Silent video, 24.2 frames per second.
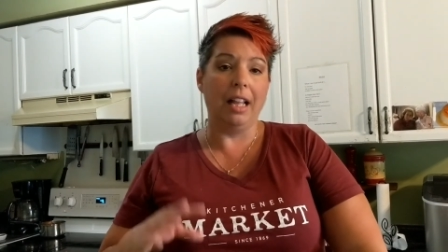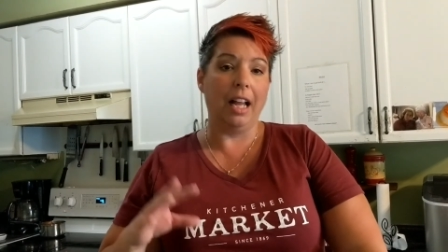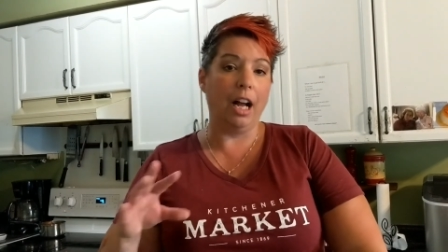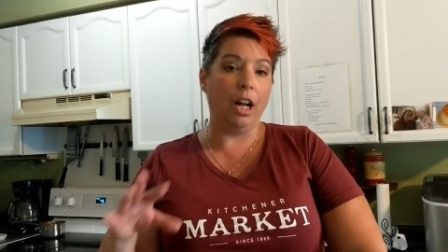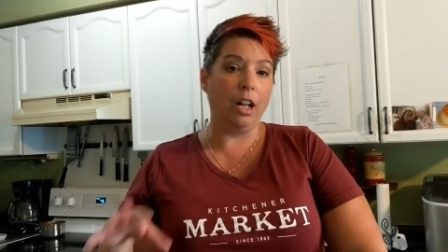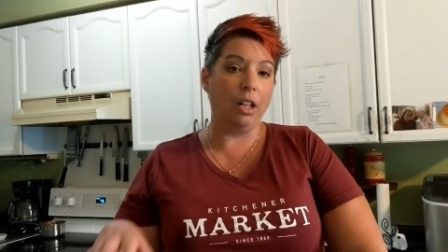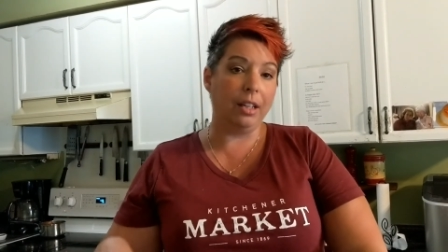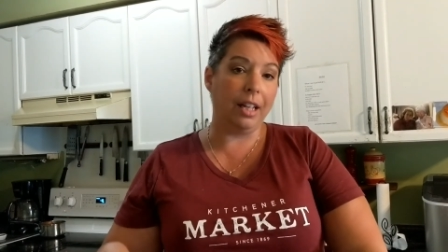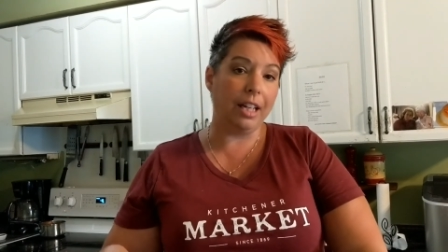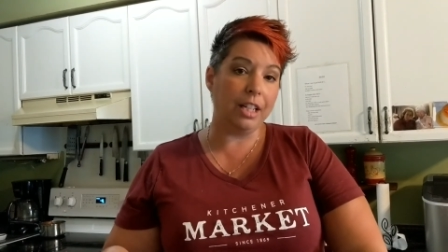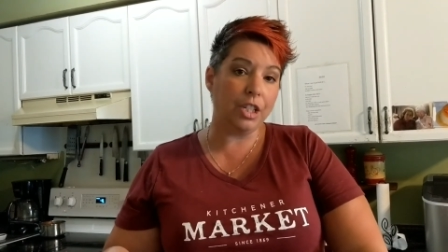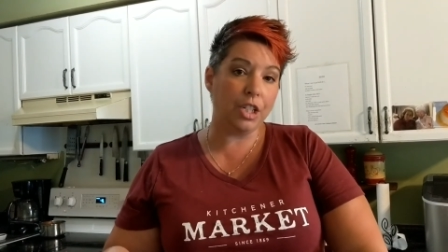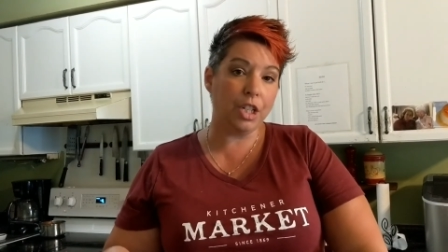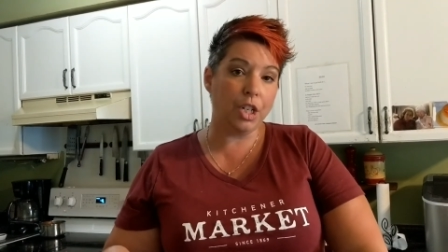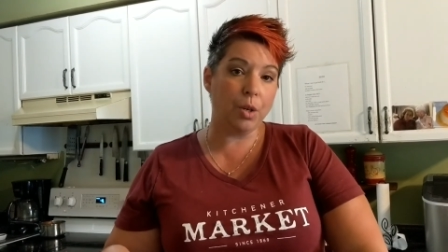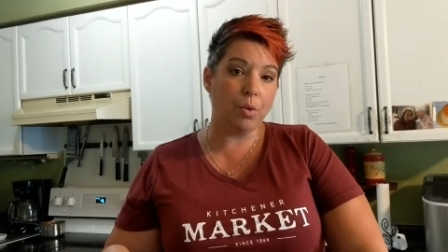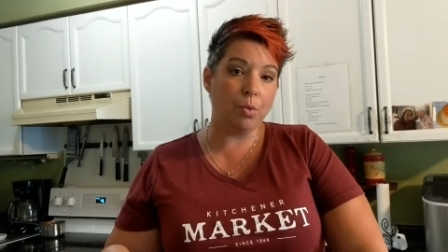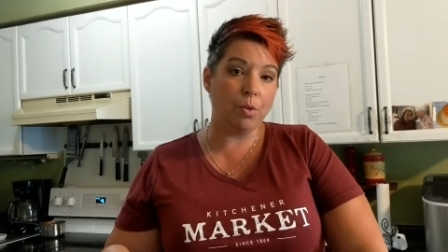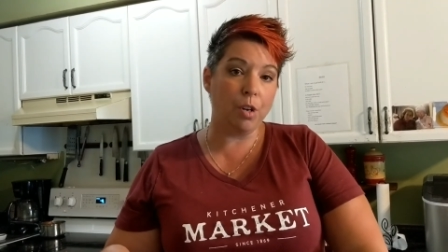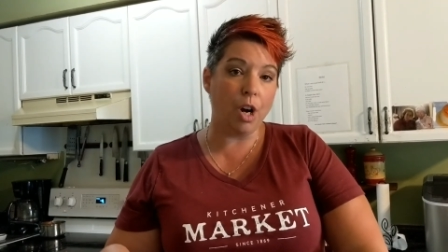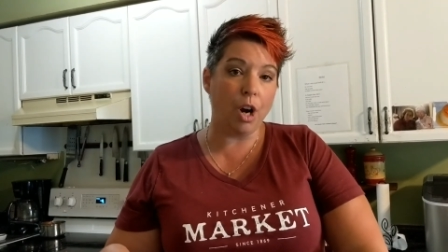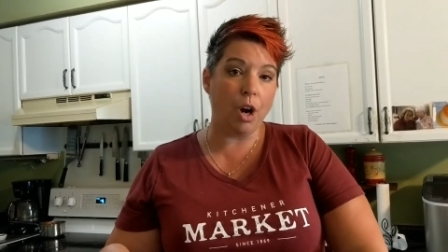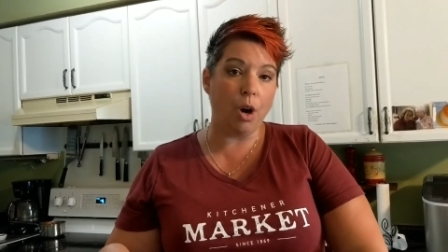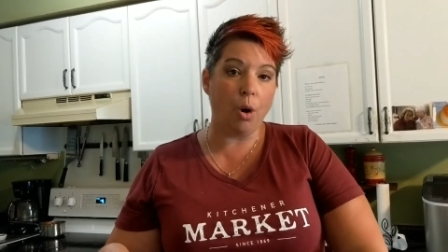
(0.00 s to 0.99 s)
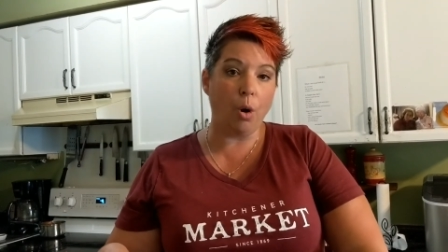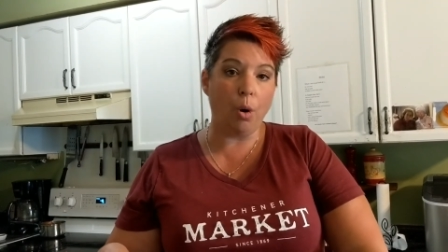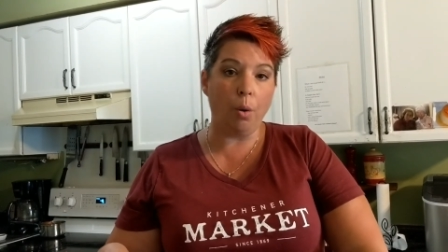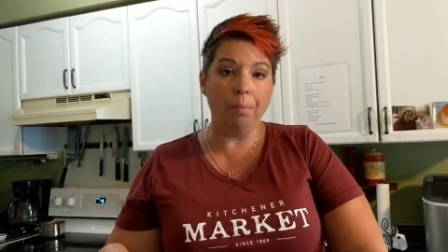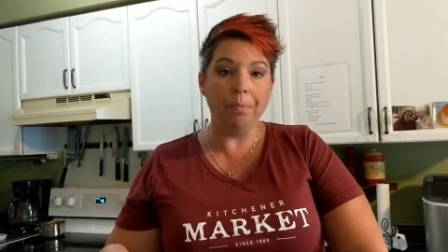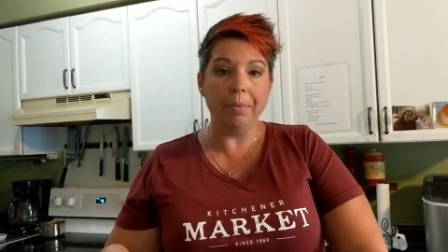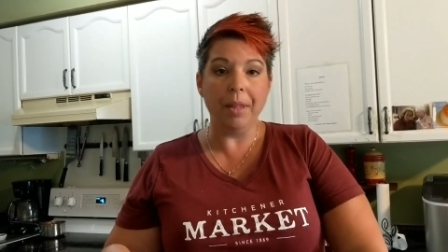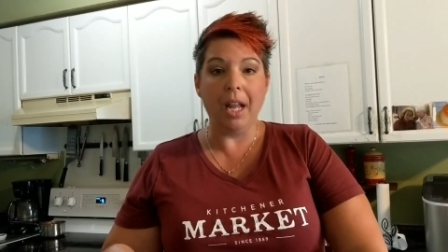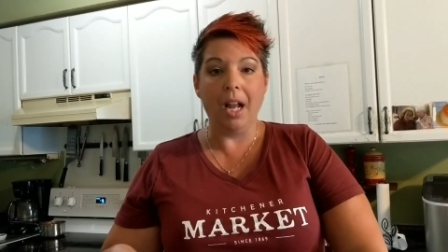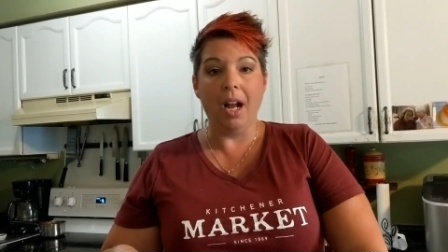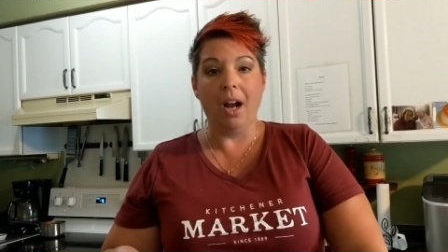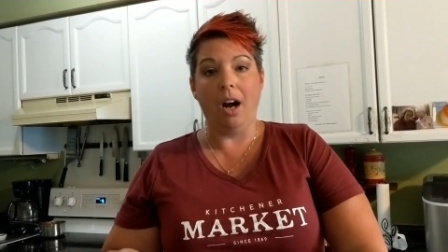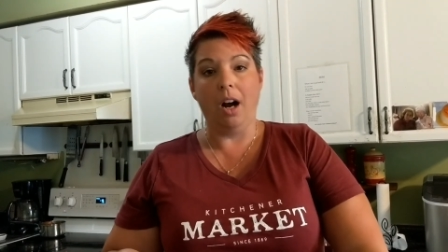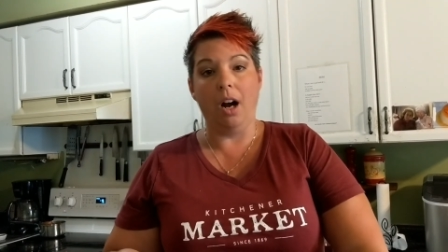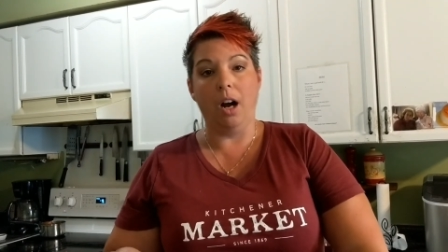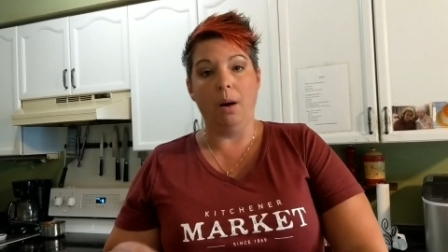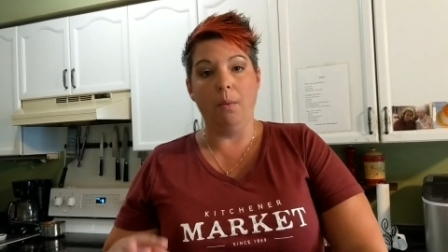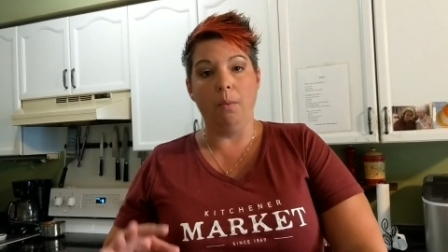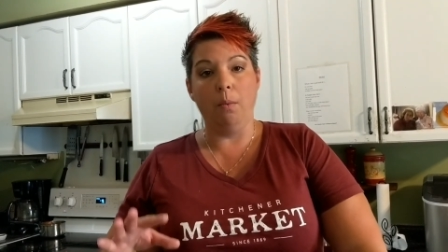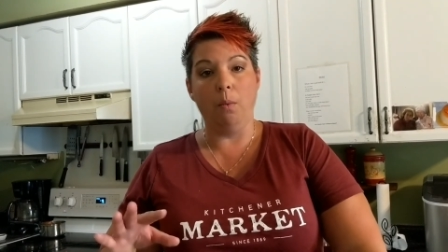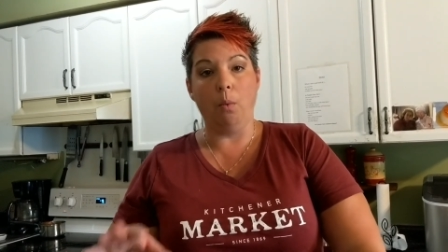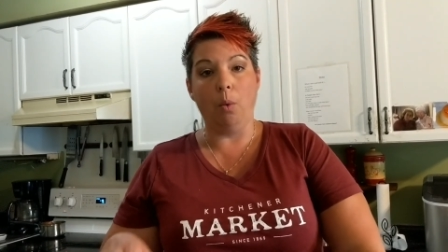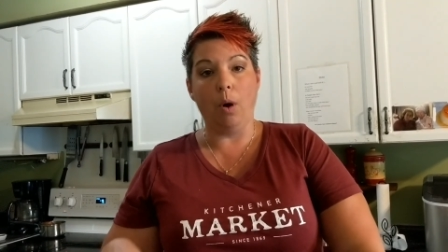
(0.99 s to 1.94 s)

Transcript: that lets you know Um,